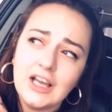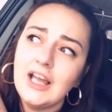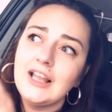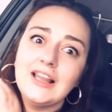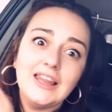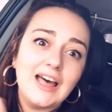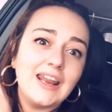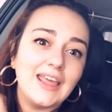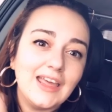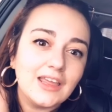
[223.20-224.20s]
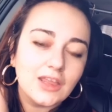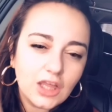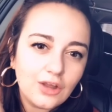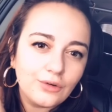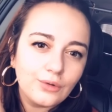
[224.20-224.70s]
Let it
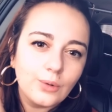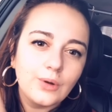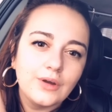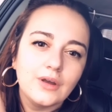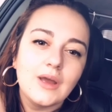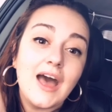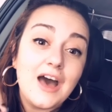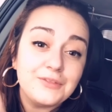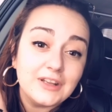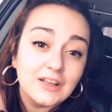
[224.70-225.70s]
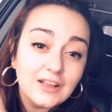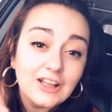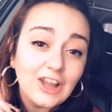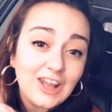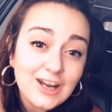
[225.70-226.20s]
go. F it.
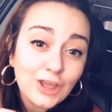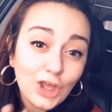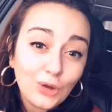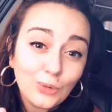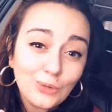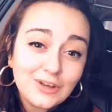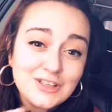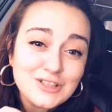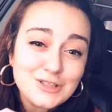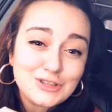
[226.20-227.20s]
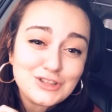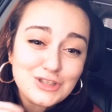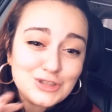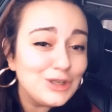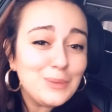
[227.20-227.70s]
Let it go. Because it's
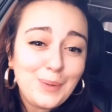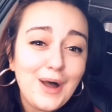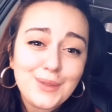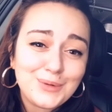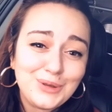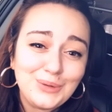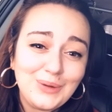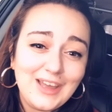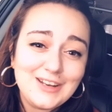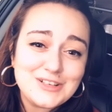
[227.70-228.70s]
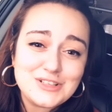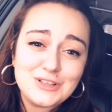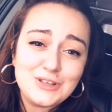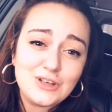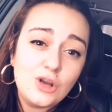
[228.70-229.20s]
just going to bother you and it's just
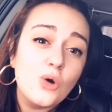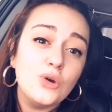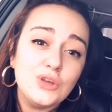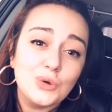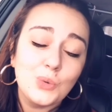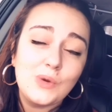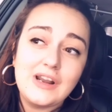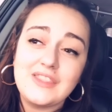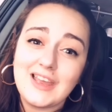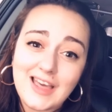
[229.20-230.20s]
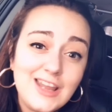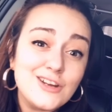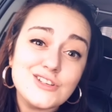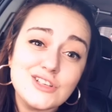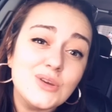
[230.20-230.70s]
going to annoy you. When that
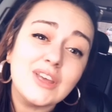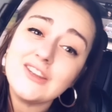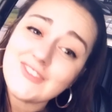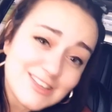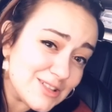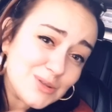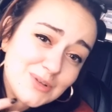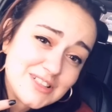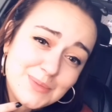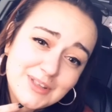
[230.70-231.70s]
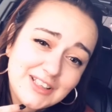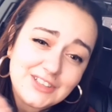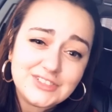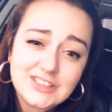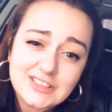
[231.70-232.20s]
energy, you can invest it towards something
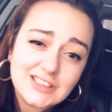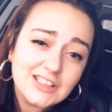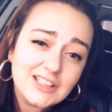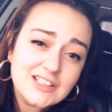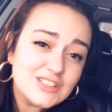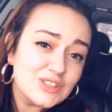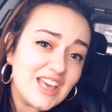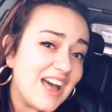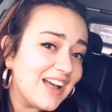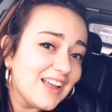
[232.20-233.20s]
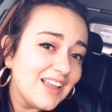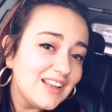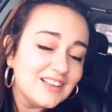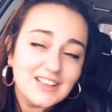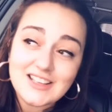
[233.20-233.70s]
different. So yeah,
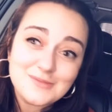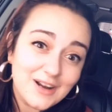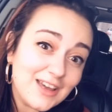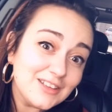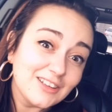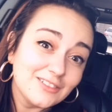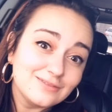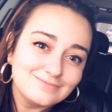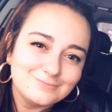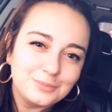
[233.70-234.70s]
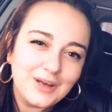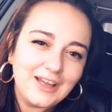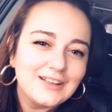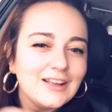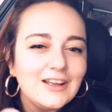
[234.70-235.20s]
that's what I do. But
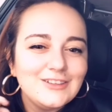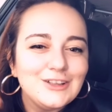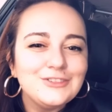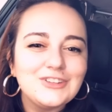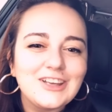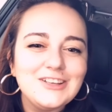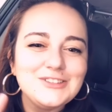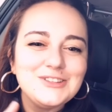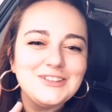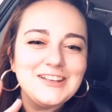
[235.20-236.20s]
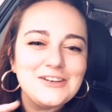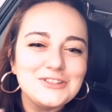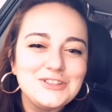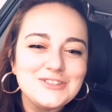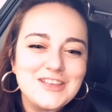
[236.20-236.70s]
don't forget to tune in every
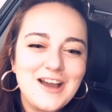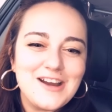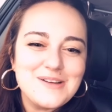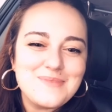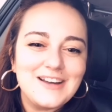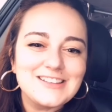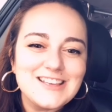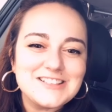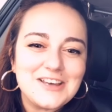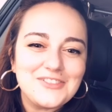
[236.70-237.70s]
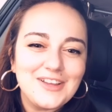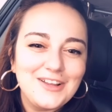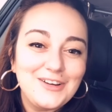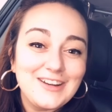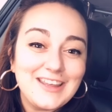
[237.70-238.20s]
Tuesday, RM Podcast FL,
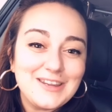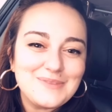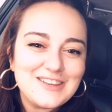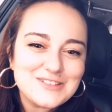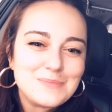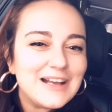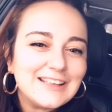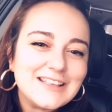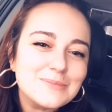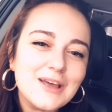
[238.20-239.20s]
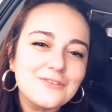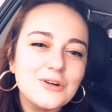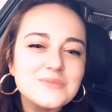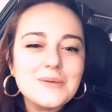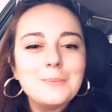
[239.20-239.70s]
on any major podcast
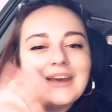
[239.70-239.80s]
platforms. Bye, guys.